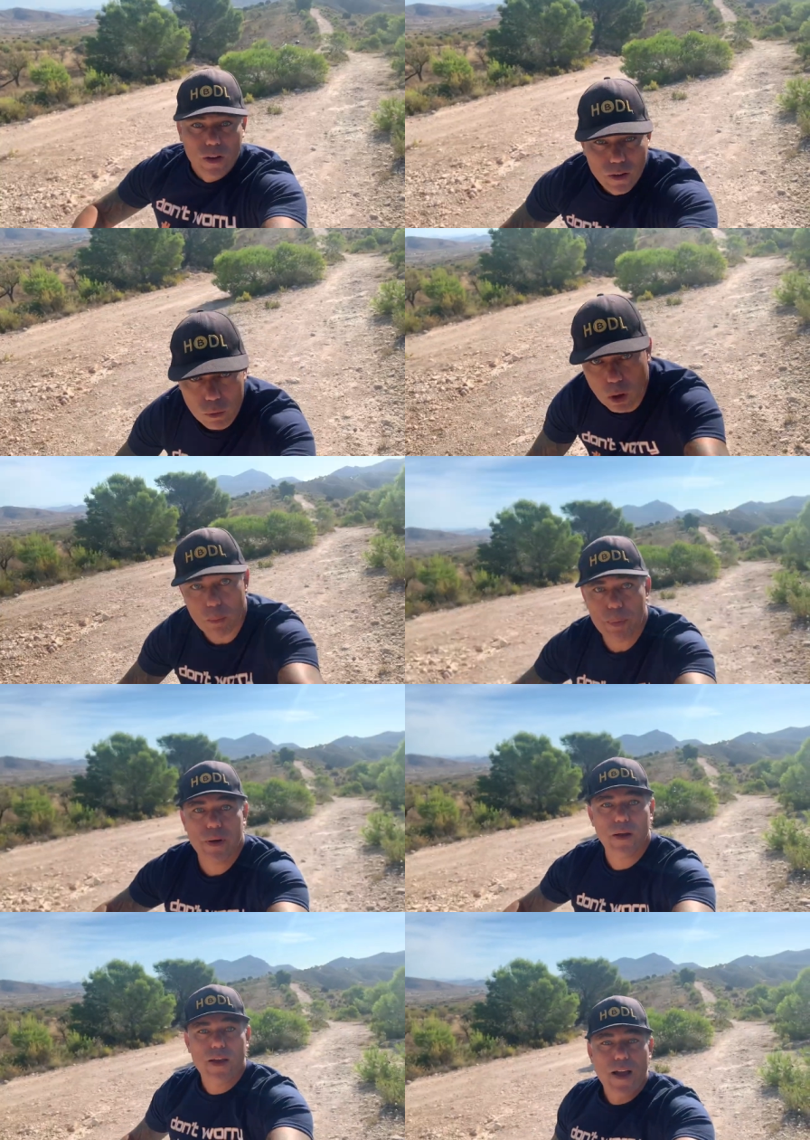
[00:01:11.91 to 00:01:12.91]
Whoop!
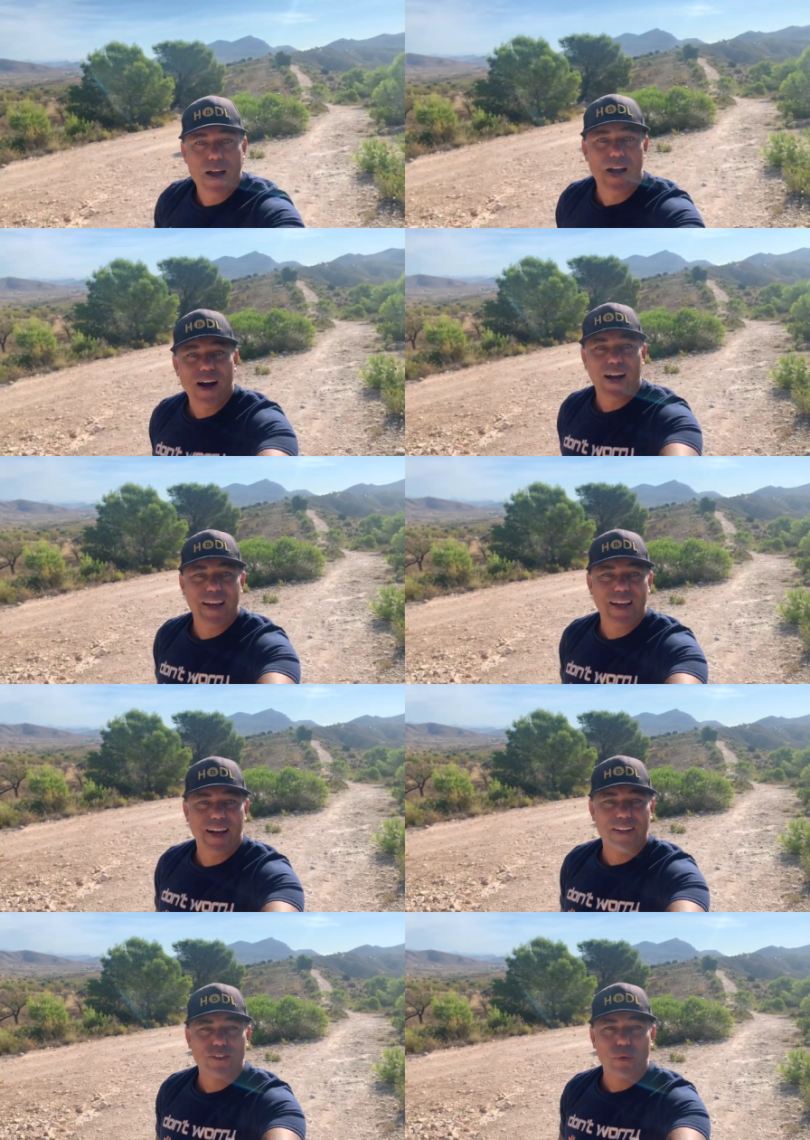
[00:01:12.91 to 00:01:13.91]
Hi
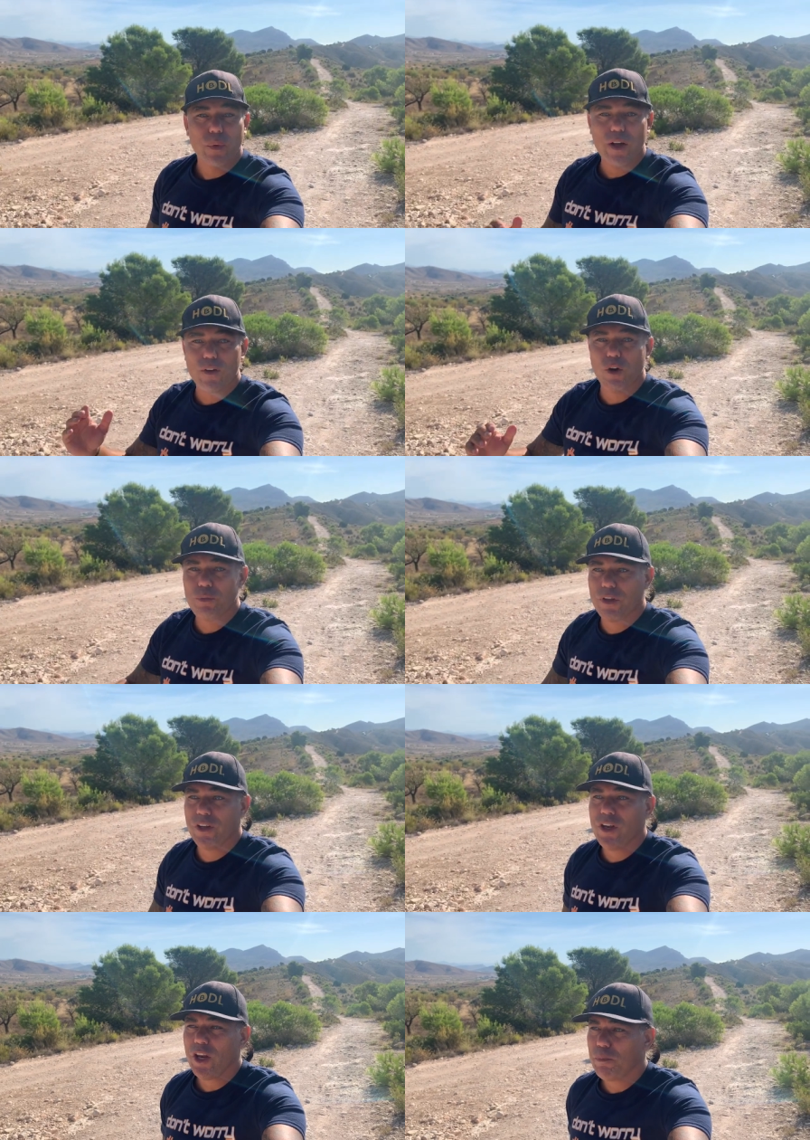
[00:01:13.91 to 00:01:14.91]
guys, welcome to
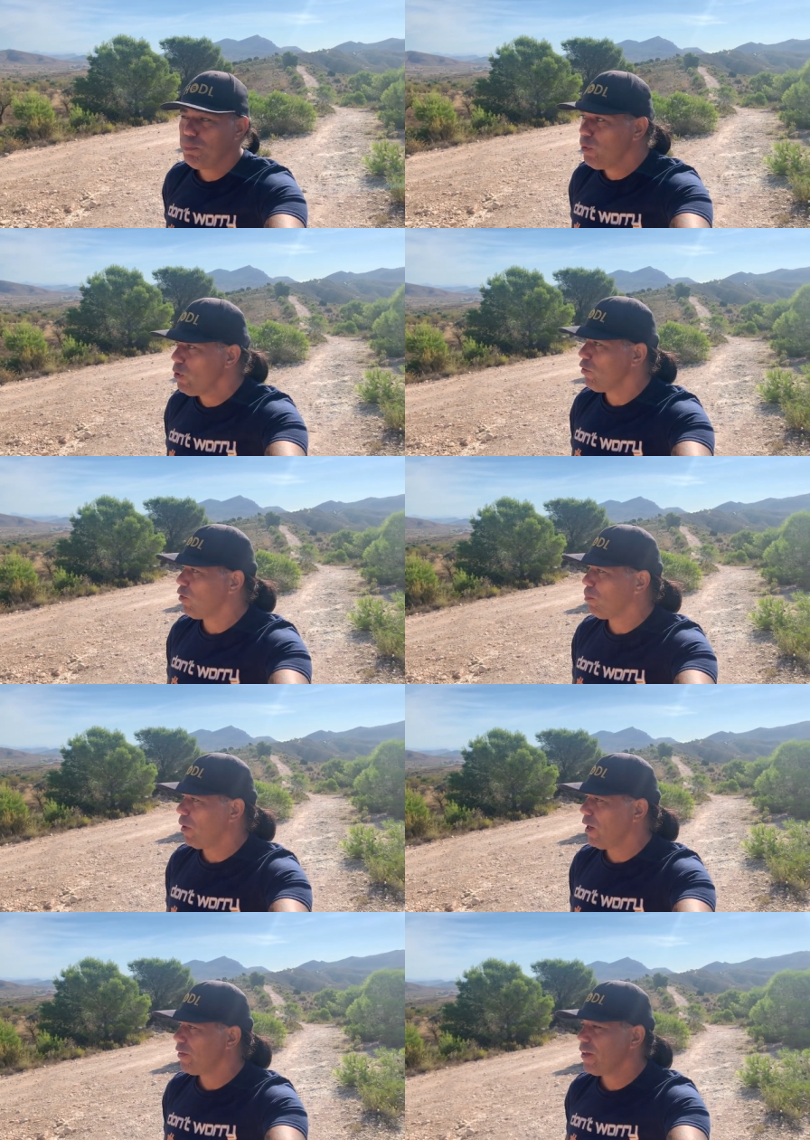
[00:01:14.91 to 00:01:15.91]
another beautiful
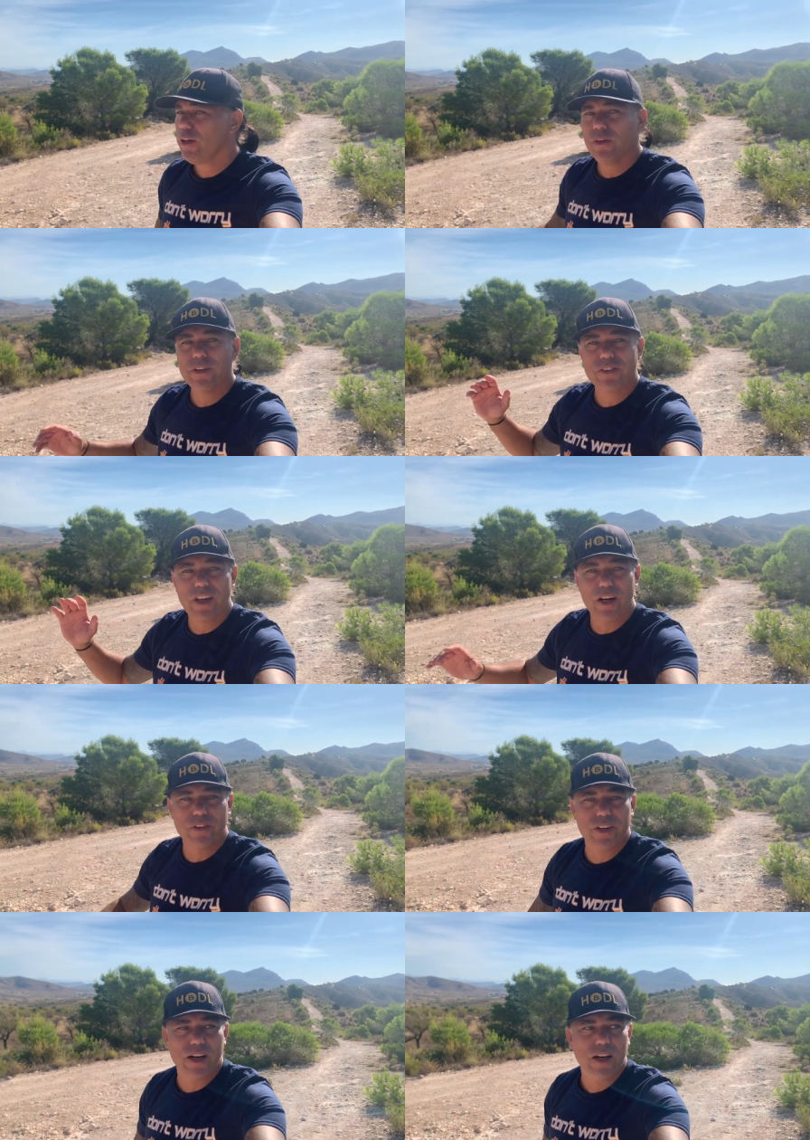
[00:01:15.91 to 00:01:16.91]
part here in this
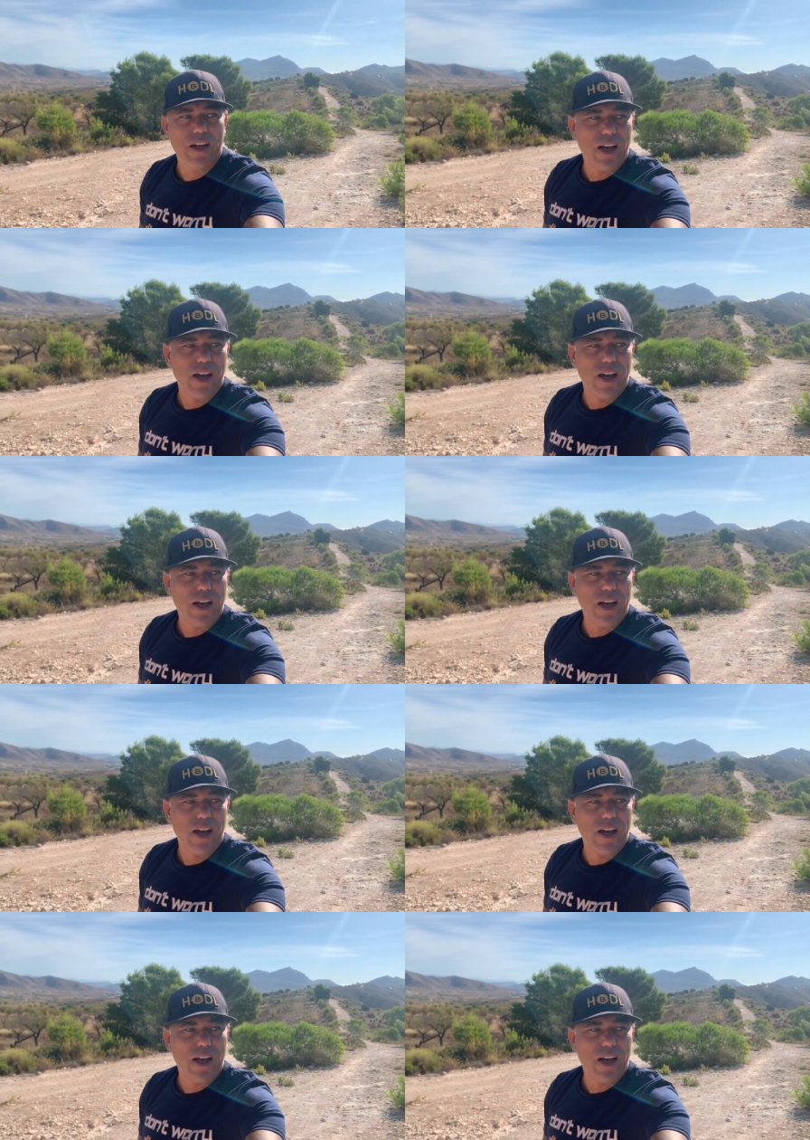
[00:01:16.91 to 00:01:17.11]
area,